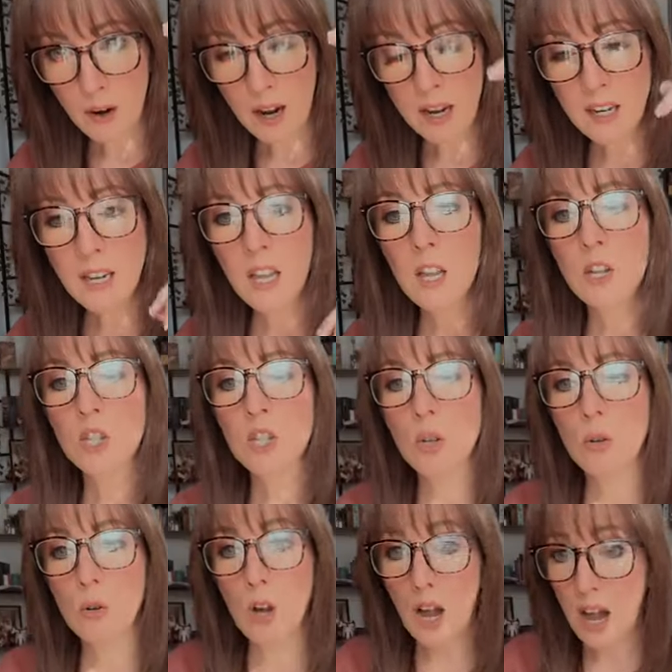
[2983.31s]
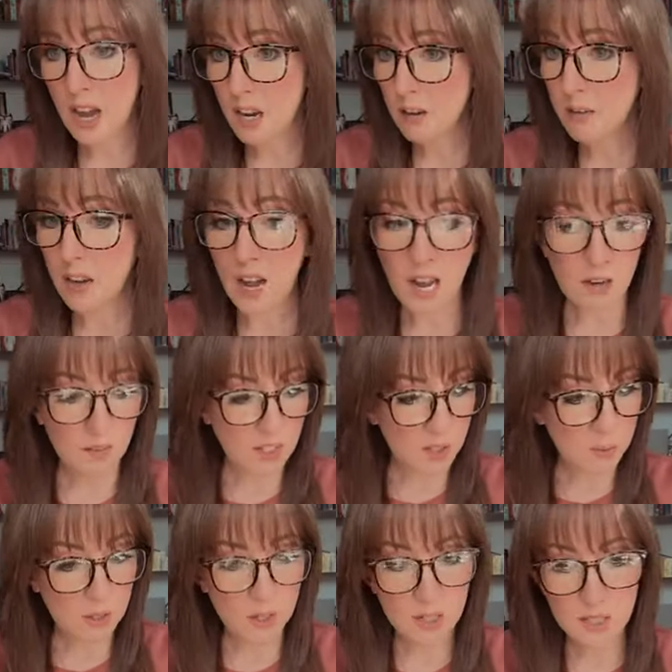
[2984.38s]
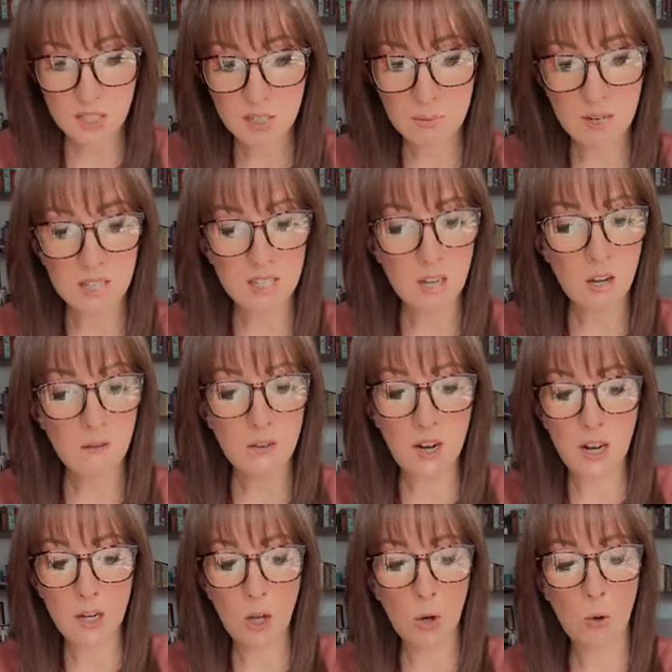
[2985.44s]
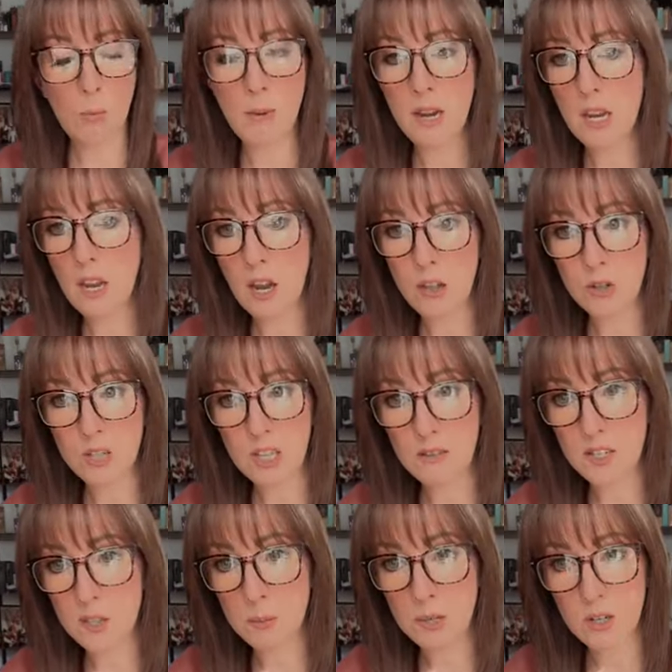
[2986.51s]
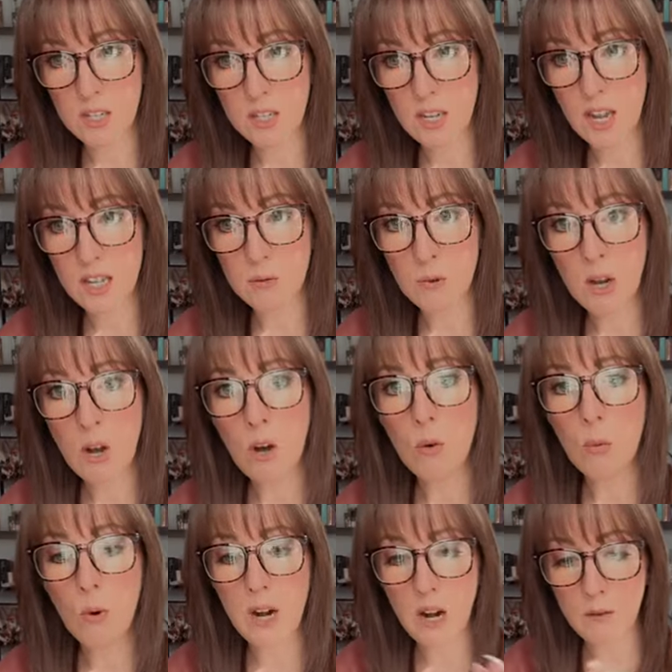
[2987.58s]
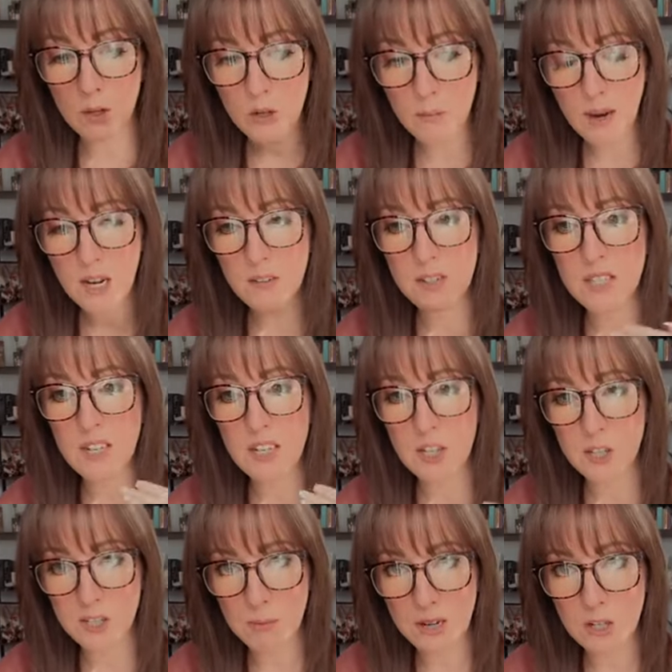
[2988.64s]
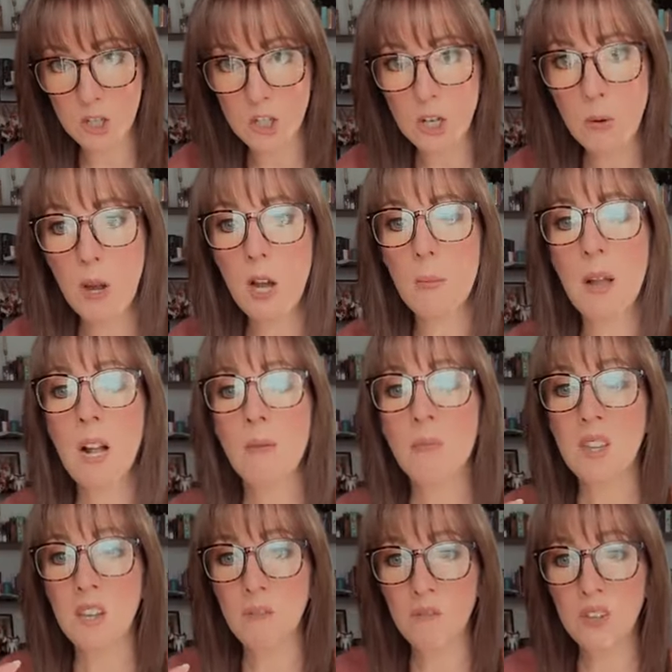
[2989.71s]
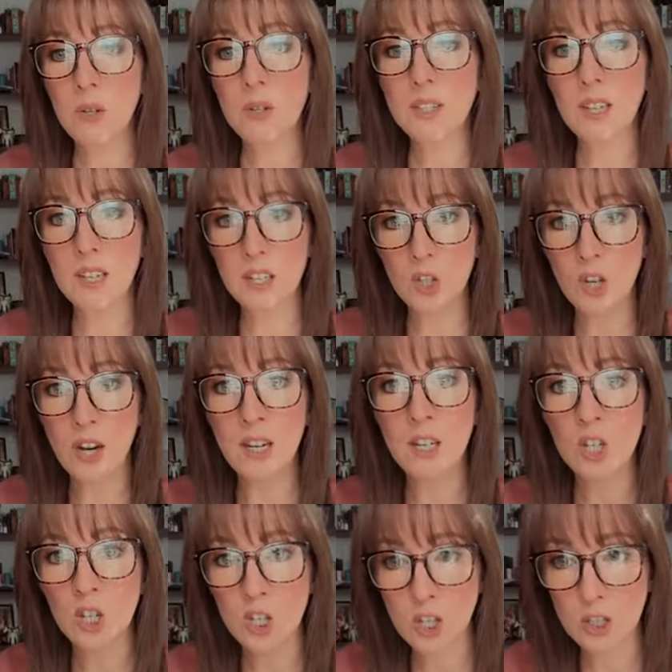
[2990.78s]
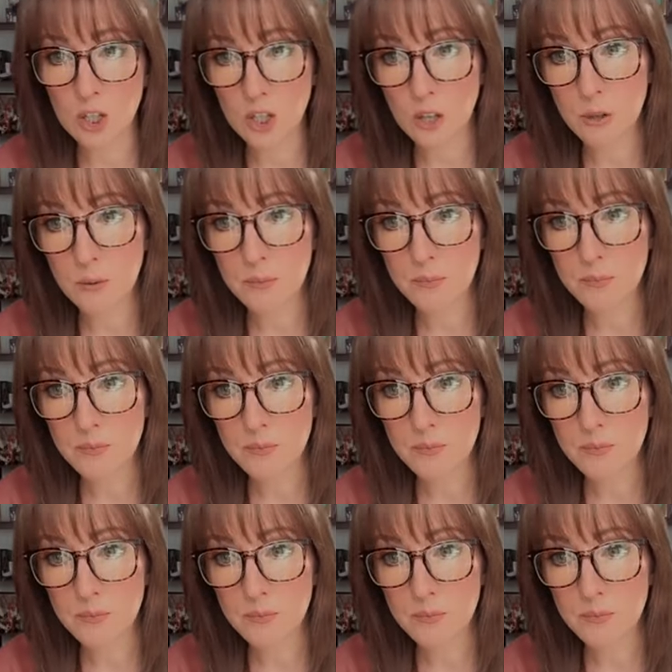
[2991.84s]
Right? So I've I've experienced this myself and I know many others have experienced it as well. Whenever your manifestation is about to show up, it feels like a giant shit show.